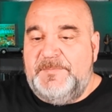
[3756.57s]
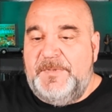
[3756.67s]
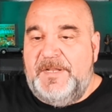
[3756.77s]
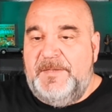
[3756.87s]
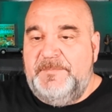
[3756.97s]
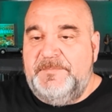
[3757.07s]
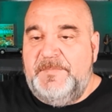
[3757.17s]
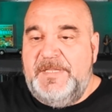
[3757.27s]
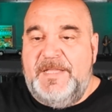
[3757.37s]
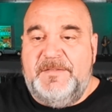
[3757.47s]
But
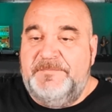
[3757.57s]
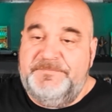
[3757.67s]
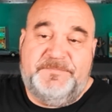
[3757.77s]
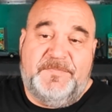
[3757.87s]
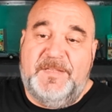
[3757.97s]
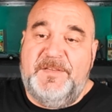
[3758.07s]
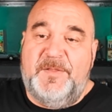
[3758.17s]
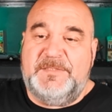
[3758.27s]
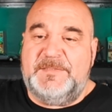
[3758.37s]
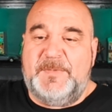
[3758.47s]
yeah, you
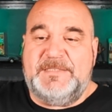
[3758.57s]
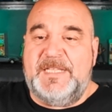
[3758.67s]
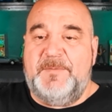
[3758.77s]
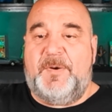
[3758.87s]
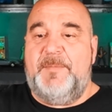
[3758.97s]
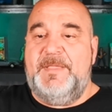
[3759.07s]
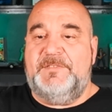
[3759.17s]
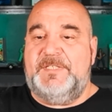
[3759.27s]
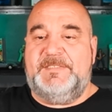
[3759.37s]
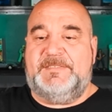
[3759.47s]
know, it's gonna probably be a
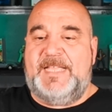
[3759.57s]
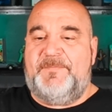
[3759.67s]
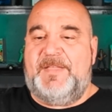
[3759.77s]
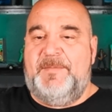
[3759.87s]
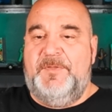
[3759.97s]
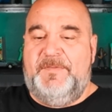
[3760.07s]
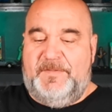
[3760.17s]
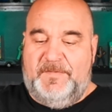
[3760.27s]
cheesy sci-fi movie,